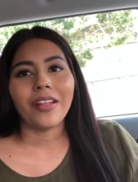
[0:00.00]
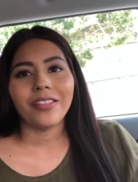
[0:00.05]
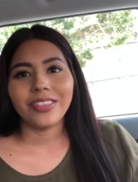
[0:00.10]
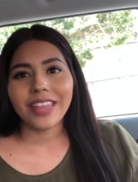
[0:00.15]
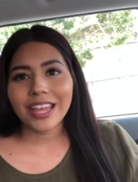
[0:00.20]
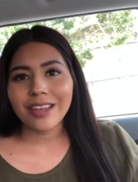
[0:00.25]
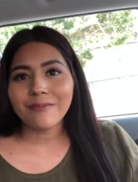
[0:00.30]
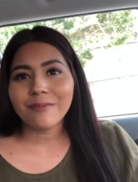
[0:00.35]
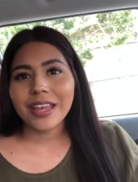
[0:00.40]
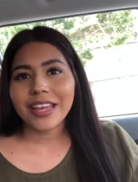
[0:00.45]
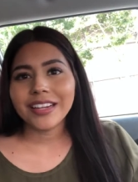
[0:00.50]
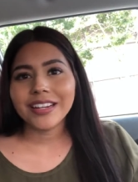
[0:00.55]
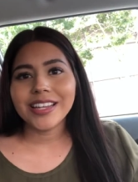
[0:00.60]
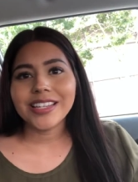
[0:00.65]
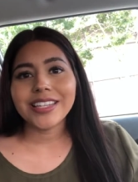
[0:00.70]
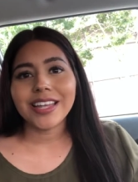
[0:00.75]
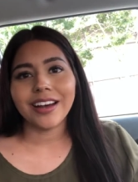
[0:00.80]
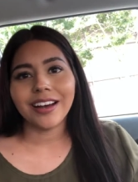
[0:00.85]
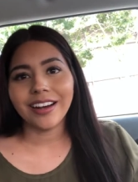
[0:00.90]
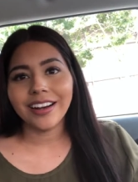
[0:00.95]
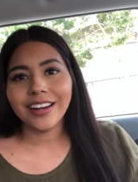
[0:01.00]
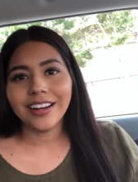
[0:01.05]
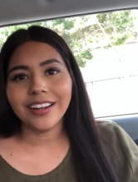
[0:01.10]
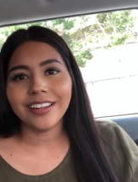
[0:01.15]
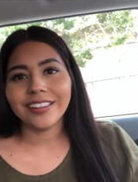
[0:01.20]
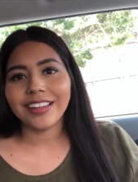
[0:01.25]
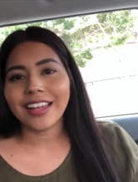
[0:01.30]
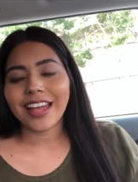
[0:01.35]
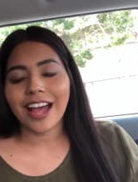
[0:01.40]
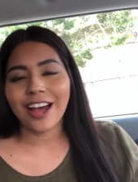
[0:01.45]
They made us
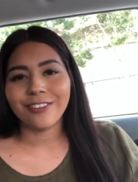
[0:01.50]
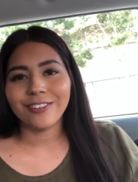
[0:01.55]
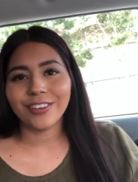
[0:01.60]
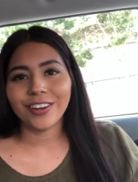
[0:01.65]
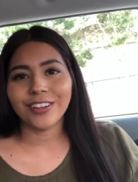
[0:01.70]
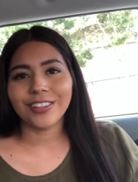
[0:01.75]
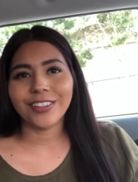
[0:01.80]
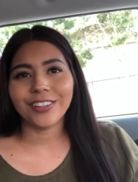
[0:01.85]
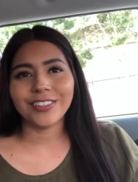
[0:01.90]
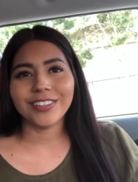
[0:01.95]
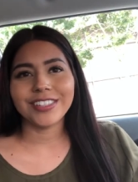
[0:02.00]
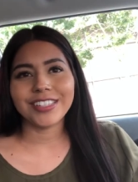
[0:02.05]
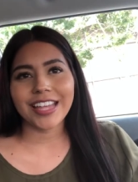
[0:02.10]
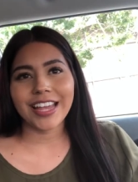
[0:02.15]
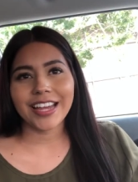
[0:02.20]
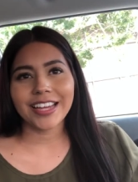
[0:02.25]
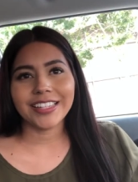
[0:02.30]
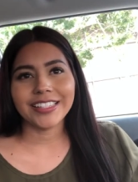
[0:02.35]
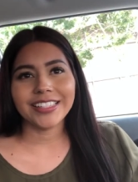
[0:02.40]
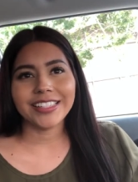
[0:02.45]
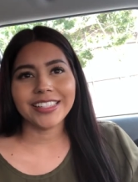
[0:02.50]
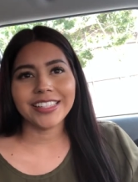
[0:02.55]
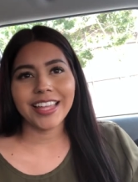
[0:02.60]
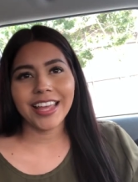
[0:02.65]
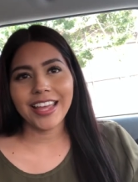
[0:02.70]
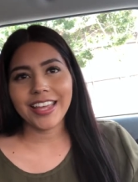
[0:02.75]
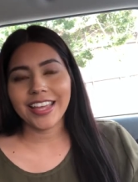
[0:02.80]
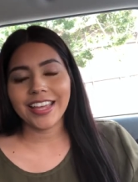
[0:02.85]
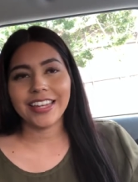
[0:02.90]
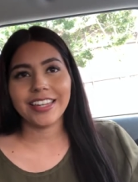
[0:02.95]
hug like after a little dance,
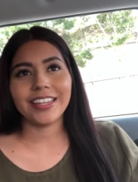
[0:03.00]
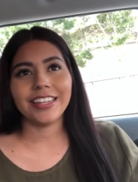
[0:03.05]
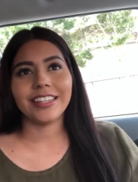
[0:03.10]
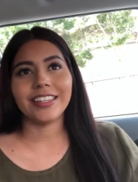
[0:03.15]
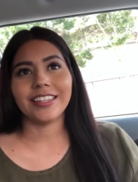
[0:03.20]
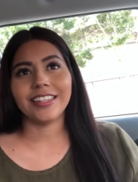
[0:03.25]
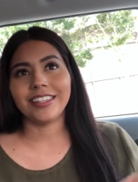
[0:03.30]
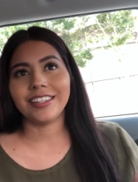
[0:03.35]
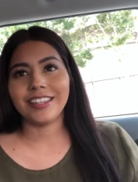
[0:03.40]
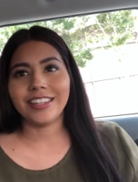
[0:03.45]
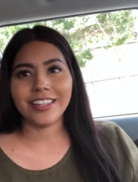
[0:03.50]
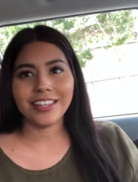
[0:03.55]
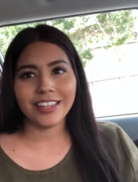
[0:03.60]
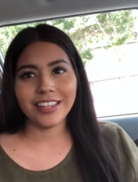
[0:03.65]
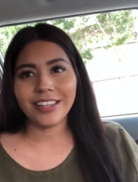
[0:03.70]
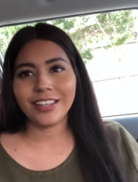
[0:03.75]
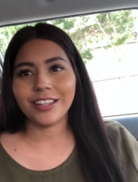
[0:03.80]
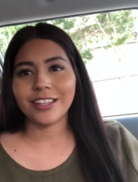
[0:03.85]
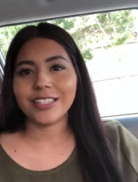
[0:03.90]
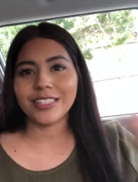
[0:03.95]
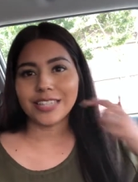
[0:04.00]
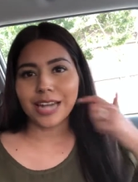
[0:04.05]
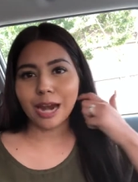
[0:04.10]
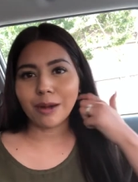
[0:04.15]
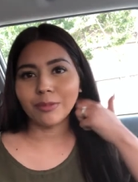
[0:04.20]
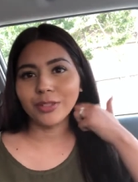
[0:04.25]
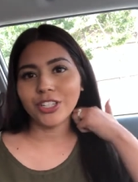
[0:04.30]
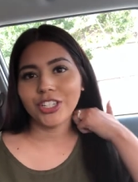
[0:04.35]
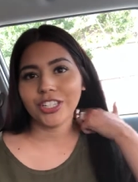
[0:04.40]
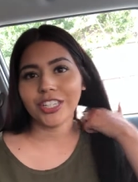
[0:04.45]
like, and he
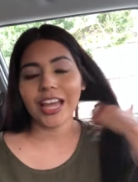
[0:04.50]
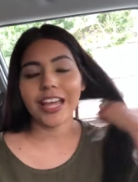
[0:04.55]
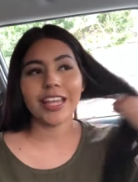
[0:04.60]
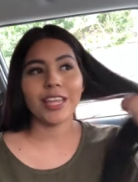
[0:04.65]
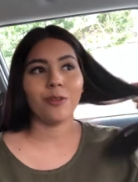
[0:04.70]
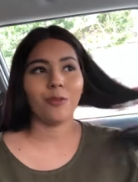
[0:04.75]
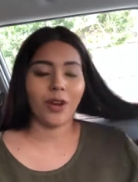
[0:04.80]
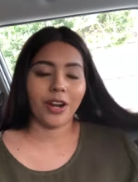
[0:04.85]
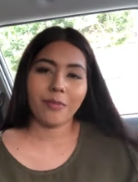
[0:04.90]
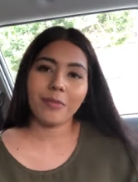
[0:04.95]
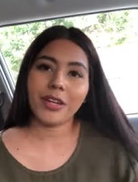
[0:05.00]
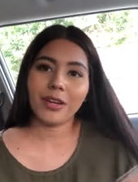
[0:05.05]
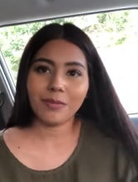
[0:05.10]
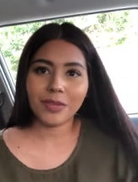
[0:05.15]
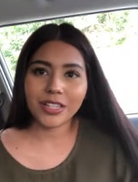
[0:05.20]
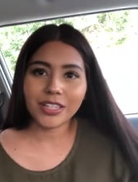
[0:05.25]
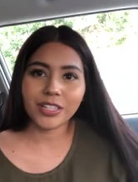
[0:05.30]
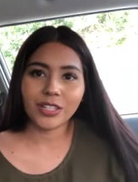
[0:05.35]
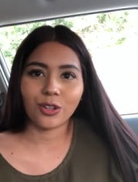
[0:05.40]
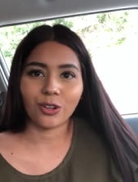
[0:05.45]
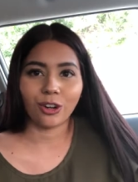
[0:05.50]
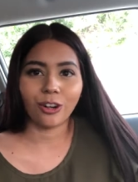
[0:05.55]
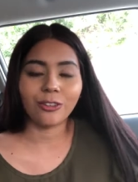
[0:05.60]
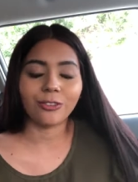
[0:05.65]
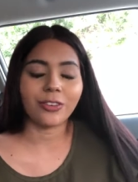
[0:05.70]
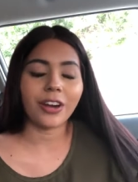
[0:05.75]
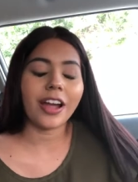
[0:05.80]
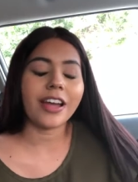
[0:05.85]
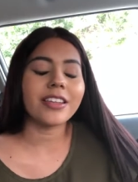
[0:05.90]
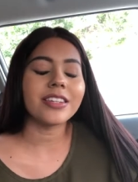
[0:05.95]
established that he wanted me to be his
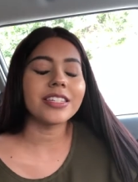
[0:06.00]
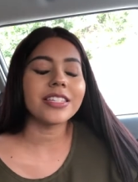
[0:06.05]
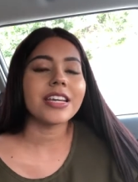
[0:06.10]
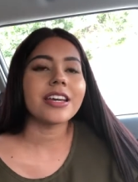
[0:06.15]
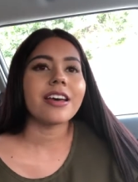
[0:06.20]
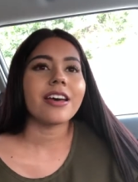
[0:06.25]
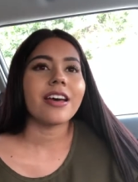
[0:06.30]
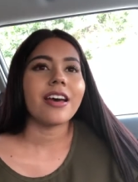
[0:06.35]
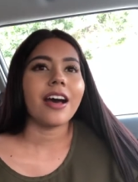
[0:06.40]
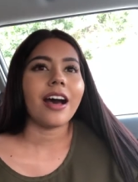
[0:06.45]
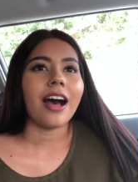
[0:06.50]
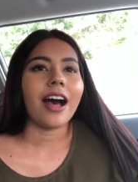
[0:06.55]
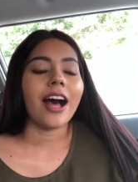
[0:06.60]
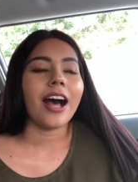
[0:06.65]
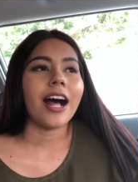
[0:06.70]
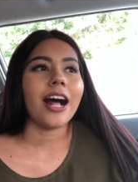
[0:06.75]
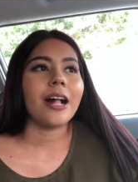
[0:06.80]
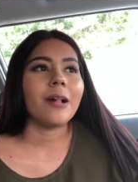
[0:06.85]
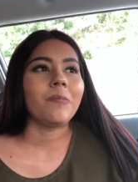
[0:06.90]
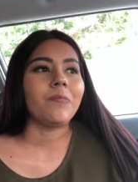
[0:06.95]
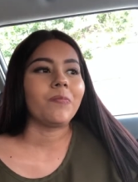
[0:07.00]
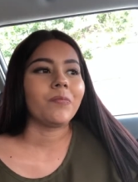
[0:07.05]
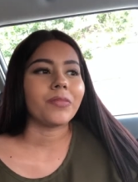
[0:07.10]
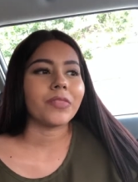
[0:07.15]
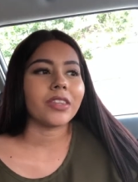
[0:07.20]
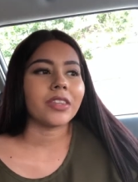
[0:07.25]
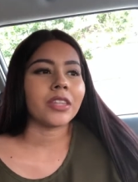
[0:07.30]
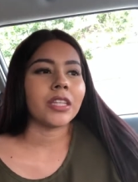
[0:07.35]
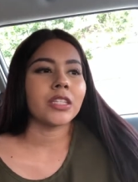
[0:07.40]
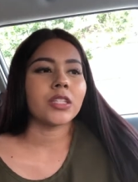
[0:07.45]
girlfriend.
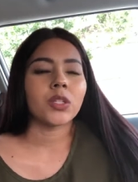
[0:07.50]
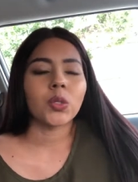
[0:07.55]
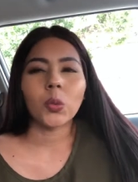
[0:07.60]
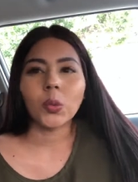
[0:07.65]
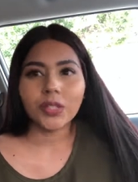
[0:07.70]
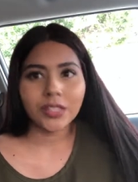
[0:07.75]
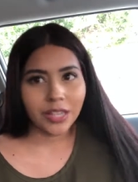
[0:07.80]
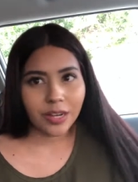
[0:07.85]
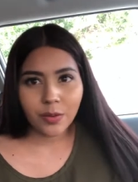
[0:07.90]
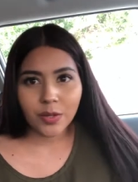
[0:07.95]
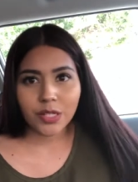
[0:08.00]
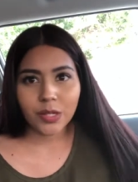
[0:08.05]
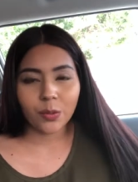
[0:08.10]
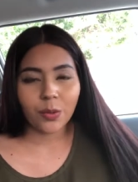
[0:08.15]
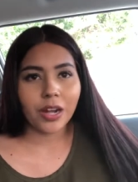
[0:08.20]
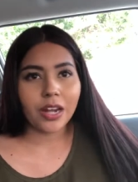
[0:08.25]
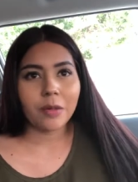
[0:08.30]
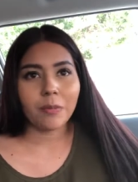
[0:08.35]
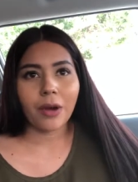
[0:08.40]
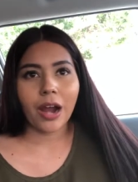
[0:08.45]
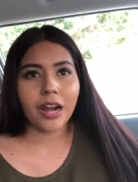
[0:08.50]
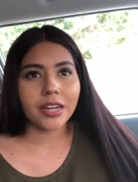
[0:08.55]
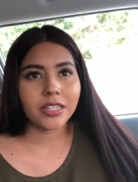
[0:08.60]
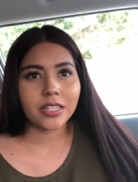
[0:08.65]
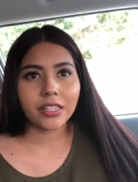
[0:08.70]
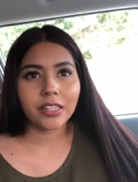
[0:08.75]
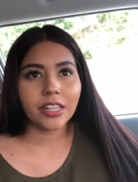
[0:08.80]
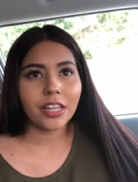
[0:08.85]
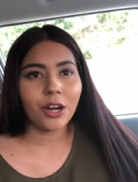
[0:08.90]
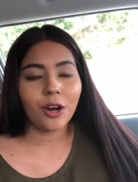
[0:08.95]
The school day was already
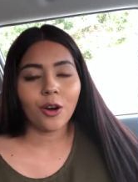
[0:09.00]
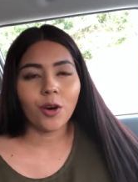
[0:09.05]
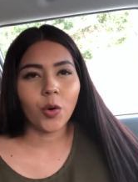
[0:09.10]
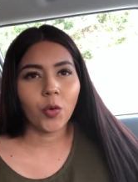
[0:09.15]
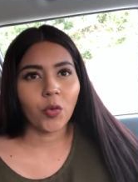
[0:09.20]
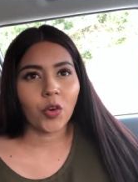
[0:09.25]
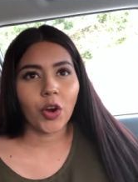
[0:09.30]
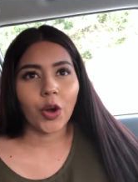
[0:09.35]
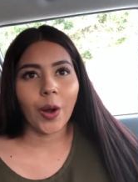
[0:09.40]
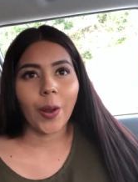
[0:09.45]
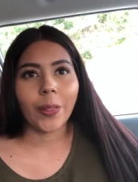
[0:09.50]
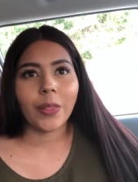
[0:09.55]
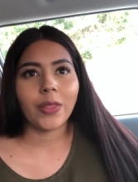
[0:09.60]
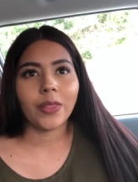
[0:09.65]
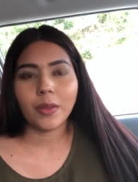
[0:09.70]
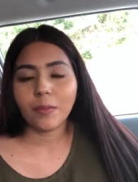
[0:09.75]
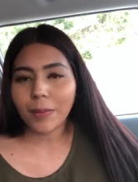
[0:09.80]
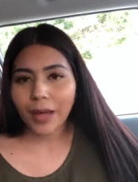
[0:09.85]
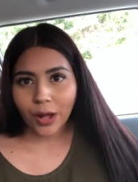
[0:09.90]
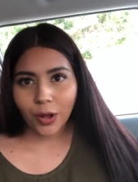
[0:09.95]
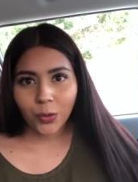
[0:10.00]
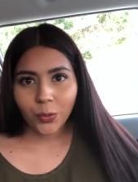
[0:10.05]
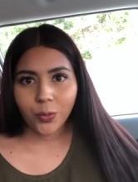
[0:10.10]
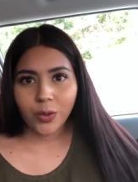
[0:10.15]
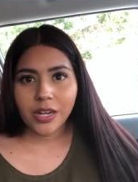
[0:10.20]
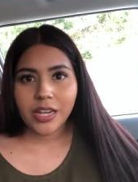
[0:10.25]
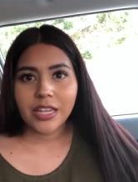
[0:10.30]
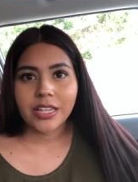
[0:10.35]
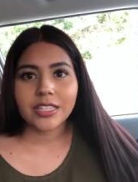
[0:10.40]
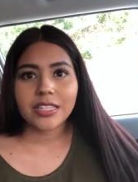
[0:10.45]
practically over, and then the bell
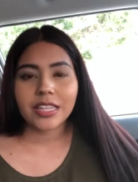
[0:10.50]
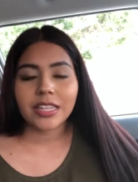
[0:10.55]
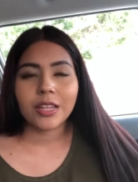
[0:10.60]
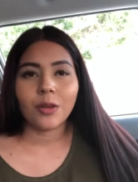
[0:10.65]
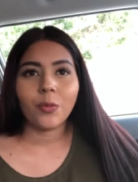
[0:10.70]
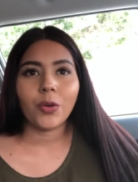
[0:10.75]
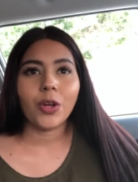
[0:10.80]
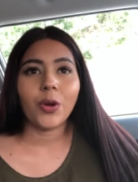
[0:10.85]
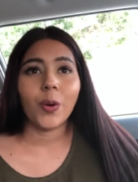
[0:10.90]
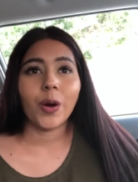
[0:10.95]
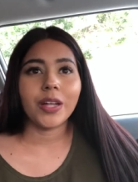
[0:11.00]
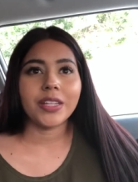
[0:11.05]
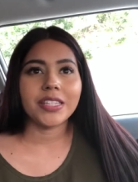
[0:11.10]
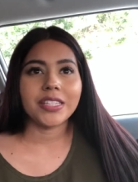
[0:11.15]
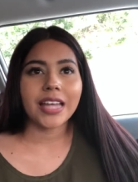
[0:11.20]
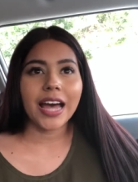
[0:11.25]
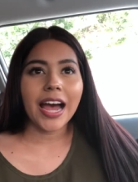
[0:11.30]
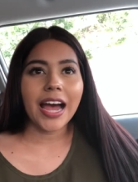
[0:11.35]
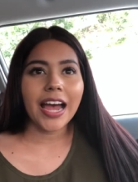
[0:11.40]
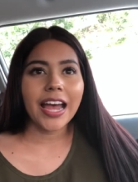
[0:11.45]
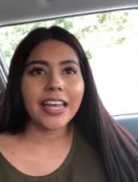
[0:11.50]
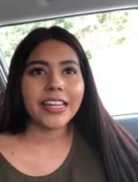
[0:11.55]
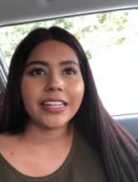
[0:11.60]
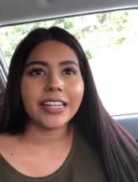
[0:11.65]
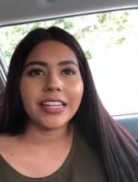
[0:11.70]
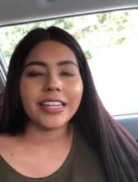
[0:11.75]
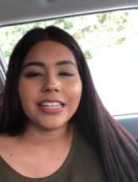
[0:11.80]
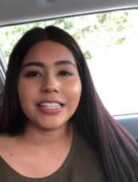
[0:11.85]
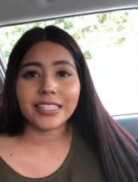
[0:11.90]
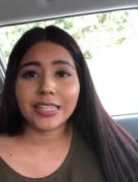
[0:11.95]
rings, and then we go outside,
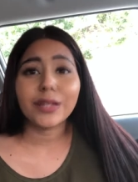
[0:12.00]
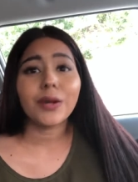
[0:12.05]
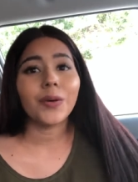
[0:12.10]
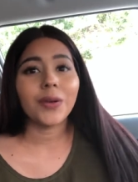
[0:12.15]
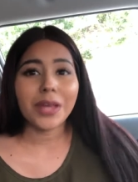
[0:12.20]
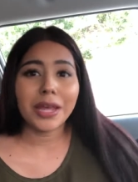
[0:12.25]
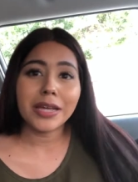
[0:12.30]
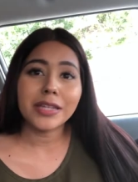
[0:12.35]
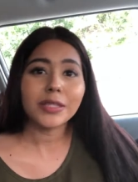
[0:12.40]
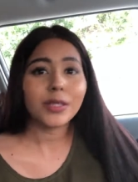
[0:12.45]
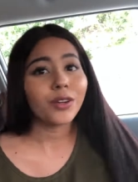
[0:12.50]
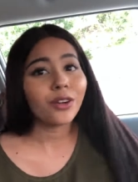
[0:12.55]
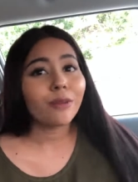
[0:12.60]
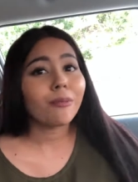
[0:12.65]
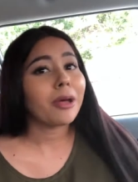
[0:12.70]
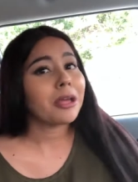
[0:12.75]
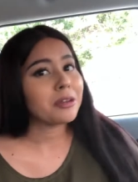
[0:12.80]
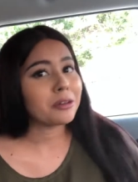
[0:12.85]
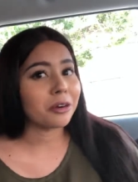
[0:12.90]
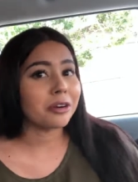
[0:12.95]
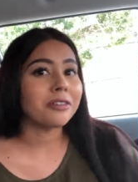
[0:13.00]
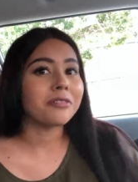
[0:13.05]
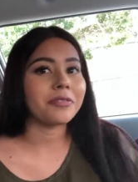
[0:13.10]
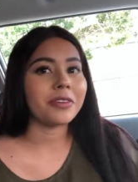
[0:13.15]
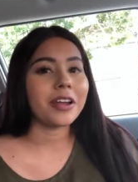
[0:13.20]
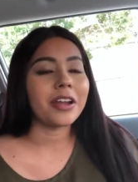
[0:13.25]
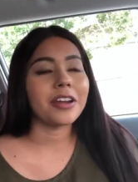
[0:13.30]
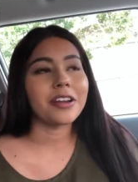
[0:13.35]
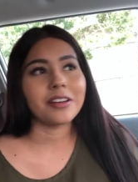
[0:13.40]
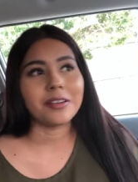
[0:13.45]
and he's like, okay, so you're my
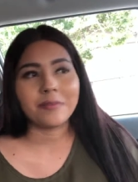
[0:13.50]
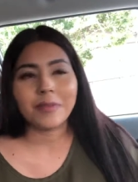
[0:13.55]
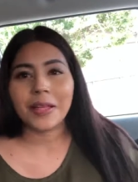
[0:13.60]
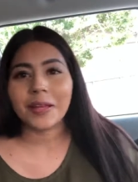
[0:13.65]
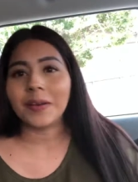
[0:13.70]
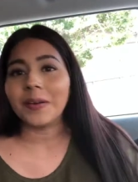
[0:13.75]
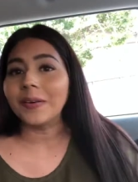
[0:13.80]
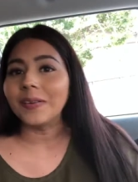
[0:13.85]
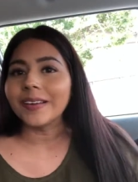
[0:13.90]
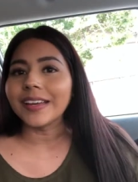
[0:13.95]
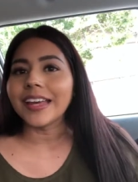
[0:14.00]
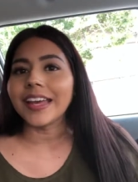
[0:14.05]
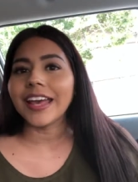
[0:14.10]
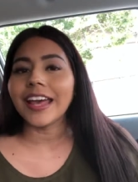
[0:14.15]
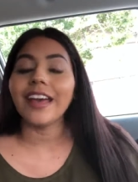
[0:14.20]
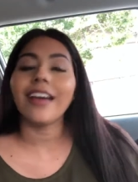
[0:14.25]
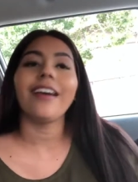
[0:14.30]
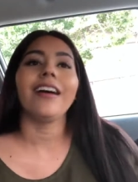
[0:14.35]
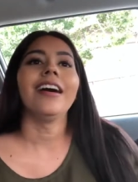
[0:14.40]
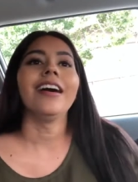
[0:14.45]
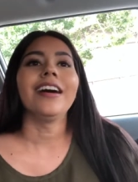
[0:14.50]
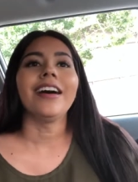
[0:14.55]
girlfriend. And I'm like, okay.